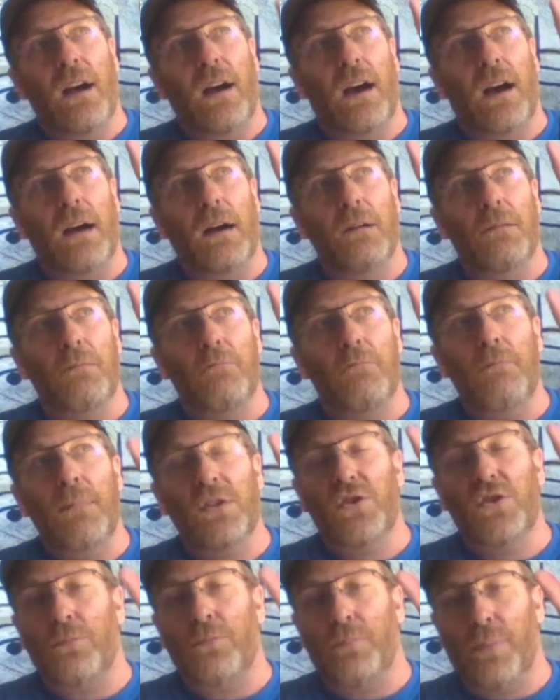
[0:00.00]
uh,
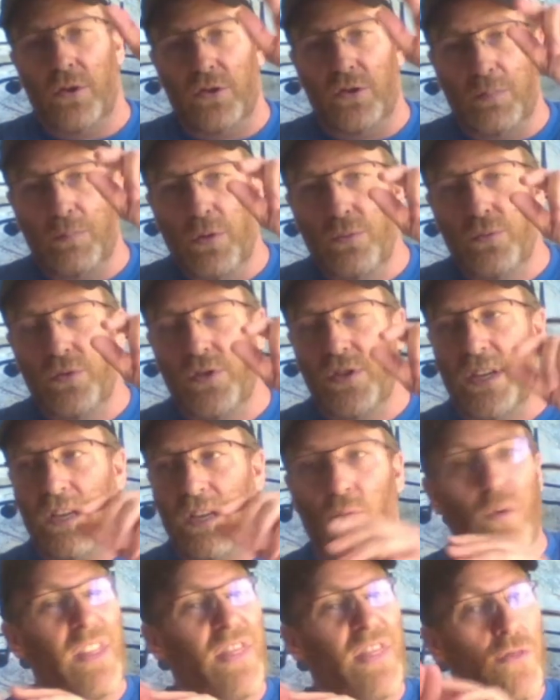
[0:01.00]
Mr. Butters Music
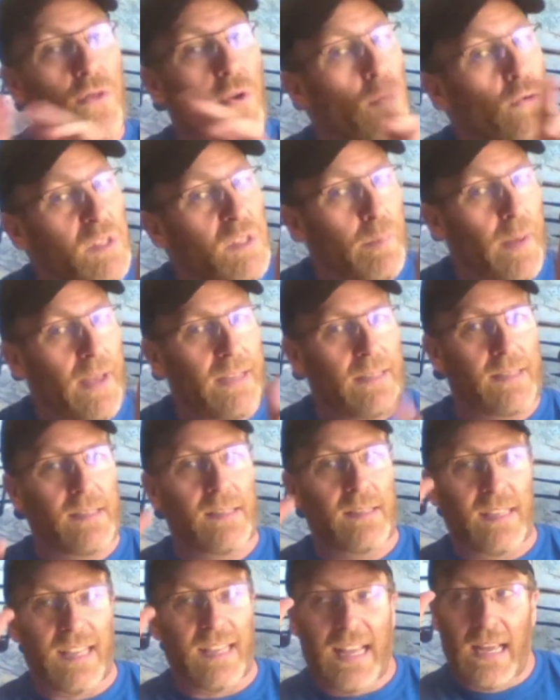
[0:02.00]
with no
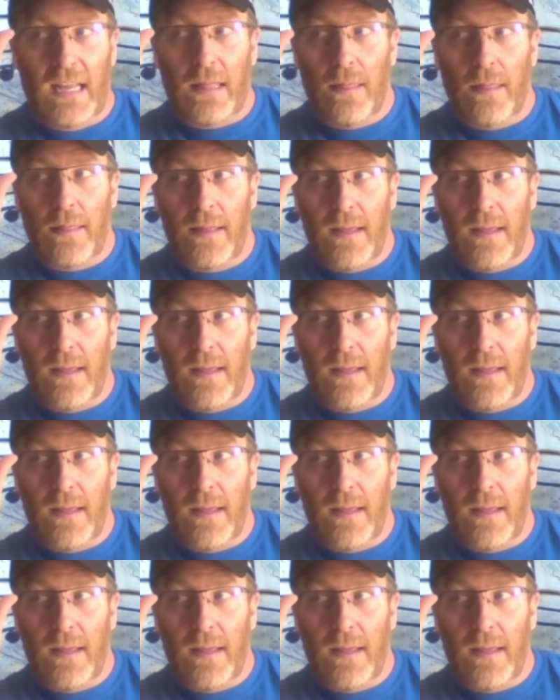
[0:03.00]
spaces in